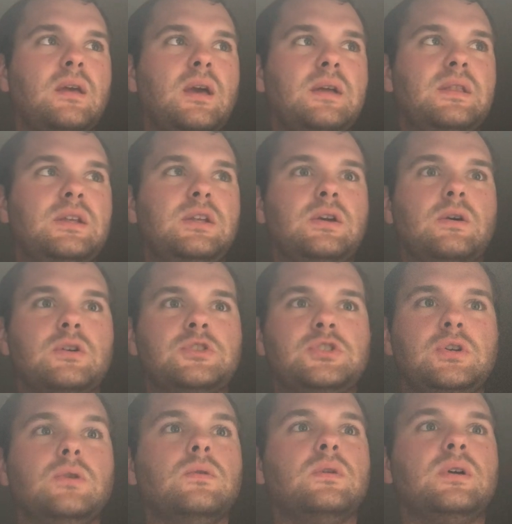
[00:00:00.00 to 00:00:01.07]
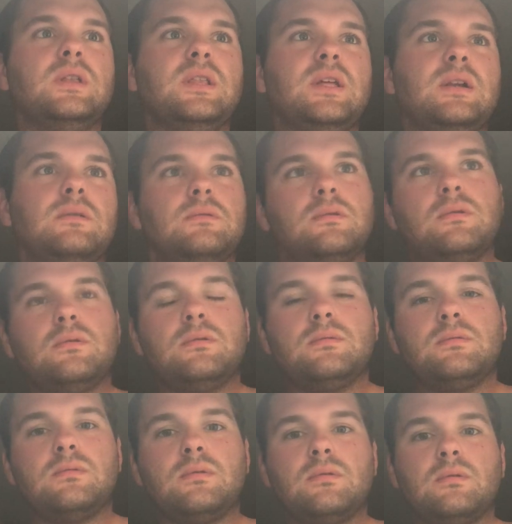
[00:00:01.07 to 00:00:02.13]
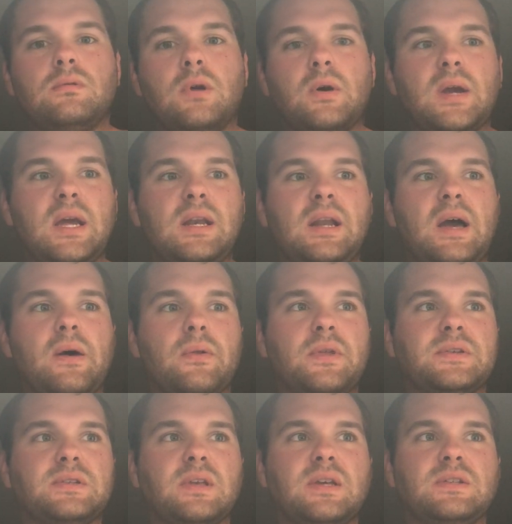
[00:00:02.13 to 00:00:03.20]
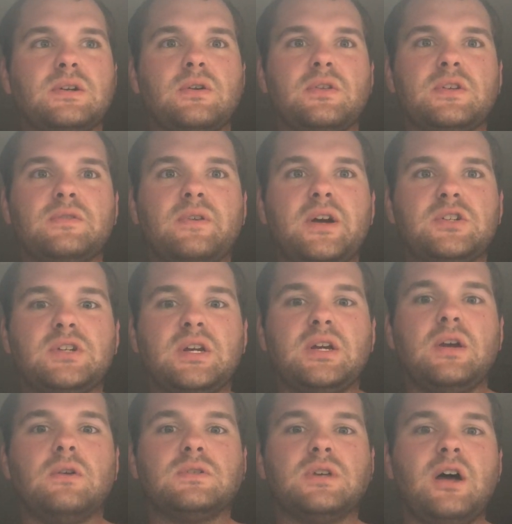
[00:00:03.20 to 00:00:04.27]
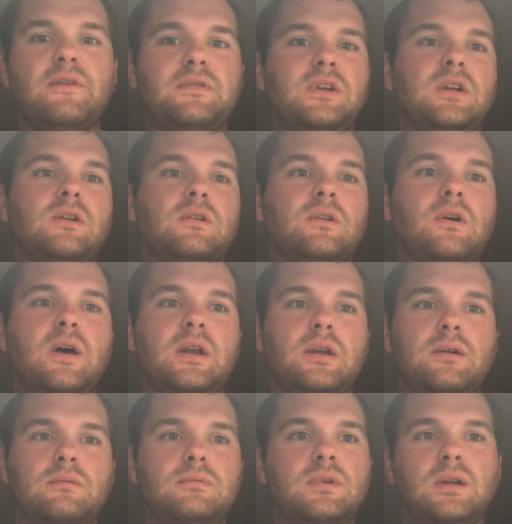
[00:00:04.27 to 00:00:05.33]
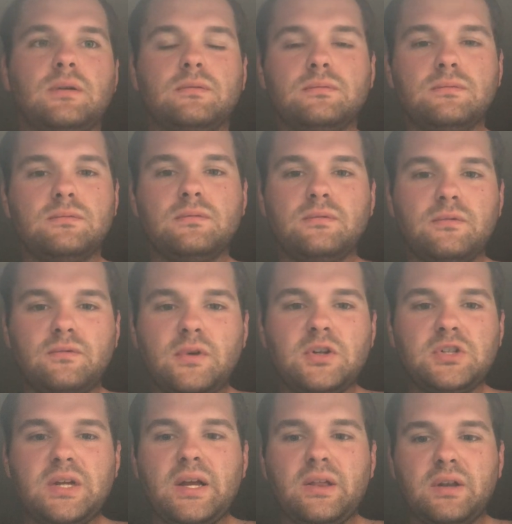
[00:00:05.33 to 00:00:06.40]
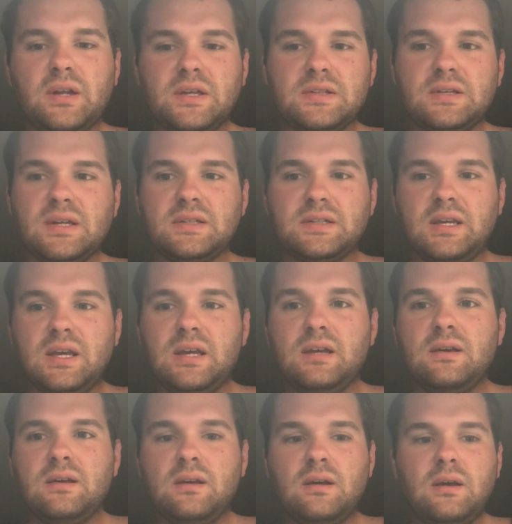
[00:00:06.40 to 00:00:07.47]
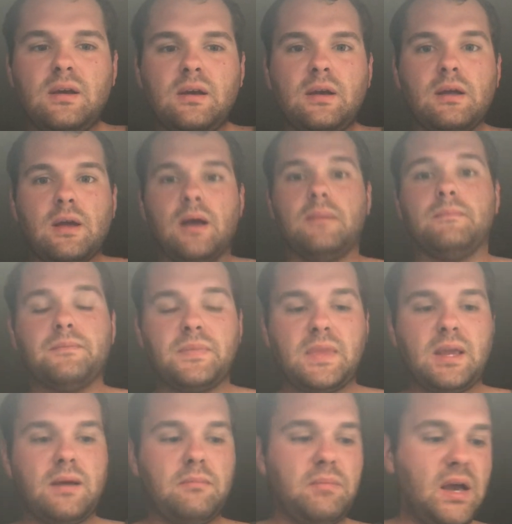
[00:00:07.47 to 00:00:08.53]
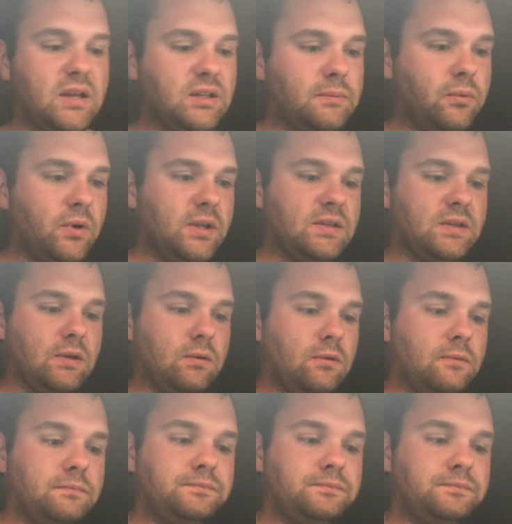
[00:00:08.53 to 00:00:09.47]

and then you go to shoot, and then okay, now this laser or this flashlight goes off, and you don't know how to, functionality is key. Back to point 2.